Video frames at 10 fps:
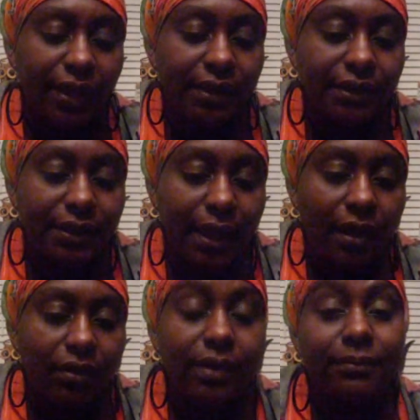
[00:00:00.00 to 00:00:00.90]
finding
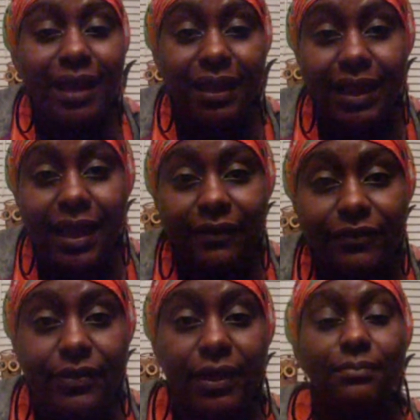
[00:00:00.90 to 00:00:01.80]
out in my life
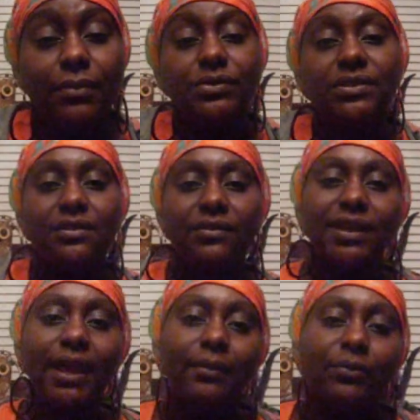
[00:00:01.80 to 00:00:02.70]
that most of the
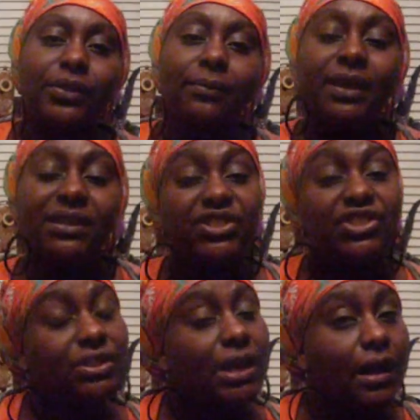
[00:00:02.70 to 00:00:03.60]
time when the
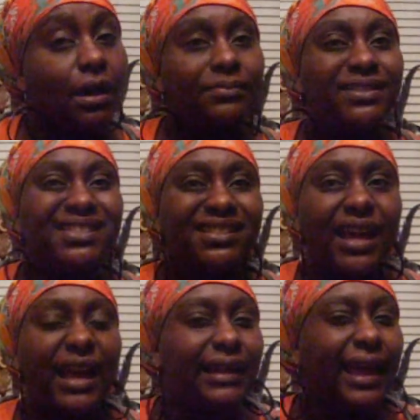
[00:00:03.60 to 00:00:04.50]
message comes, it's
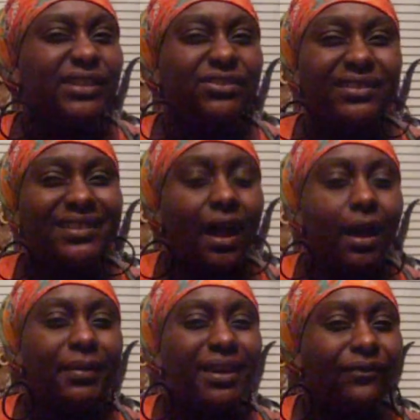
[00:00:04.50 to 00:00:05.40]
not actually
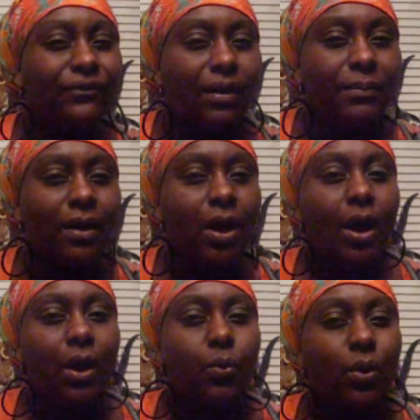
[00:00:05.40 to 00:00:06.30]
coming from
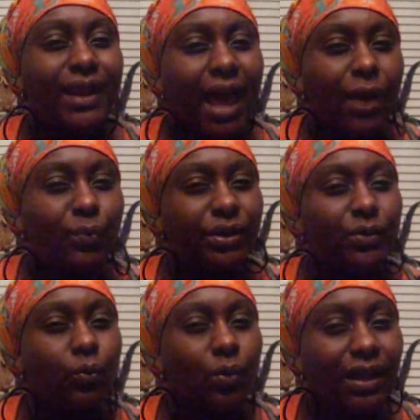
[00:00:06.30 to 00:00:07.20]
what I would
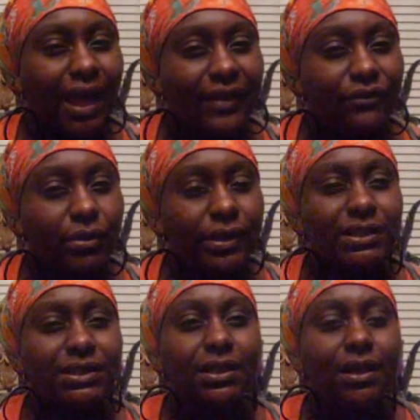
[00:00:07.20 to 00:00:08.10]
like for
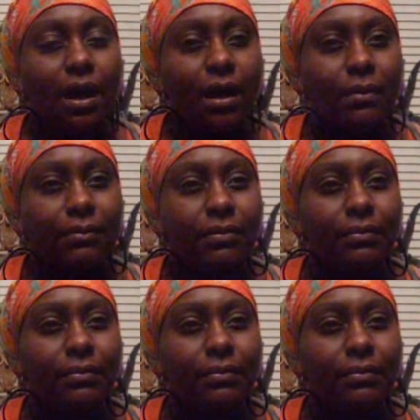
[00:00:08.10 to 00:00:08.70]
it to come